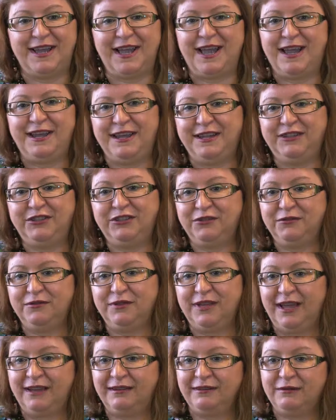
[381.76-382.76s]
an issue
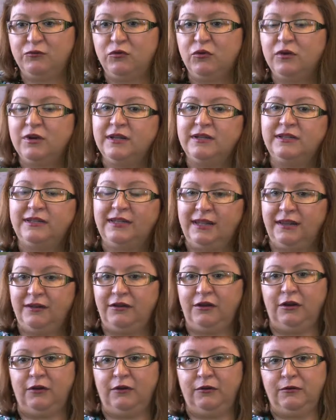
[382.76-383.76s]
that will
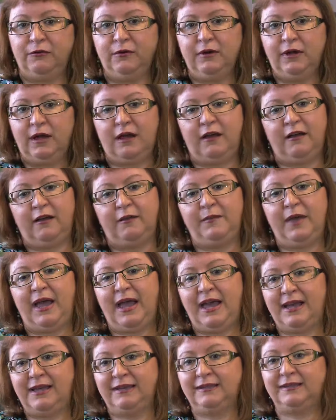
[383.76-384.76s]
continue
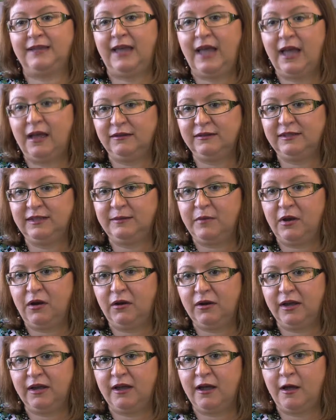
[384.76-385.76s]
as the housing
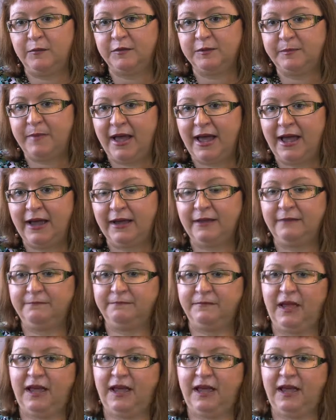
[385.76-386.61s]
market comes back,